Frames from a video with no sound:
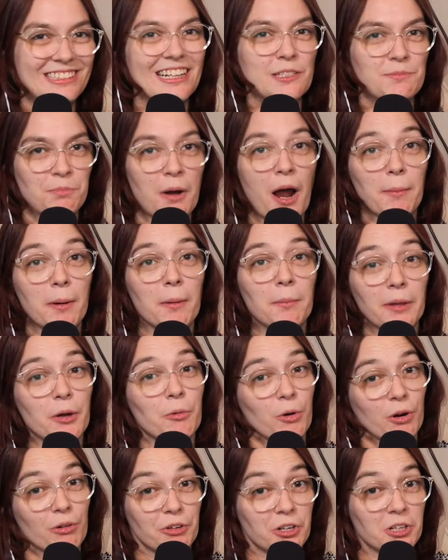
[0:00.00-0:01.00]
That's probably
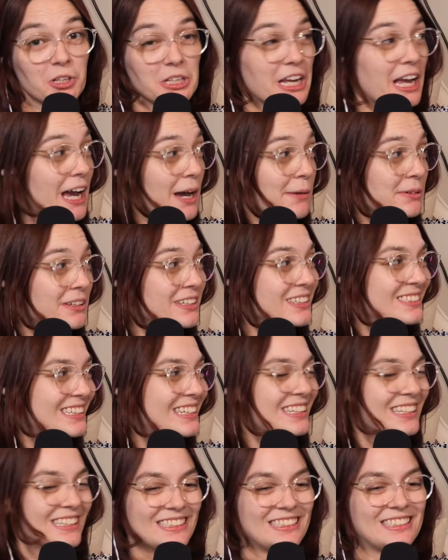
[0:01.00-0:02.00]
what really happened.
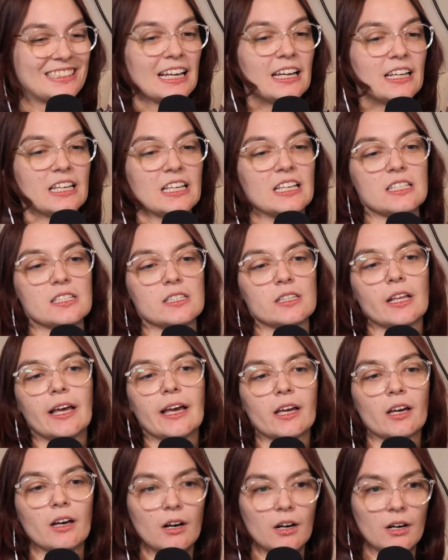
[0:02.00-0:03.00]
And instead, he's
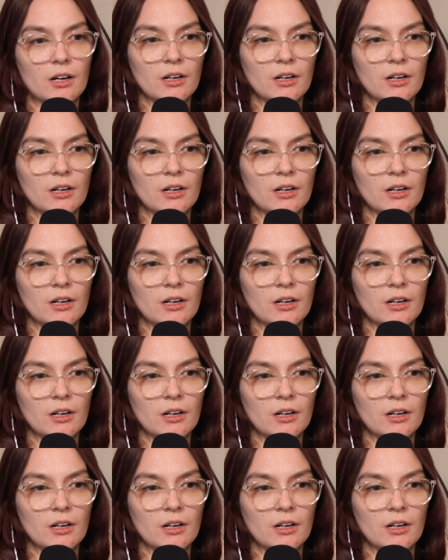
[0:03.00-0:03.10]
like,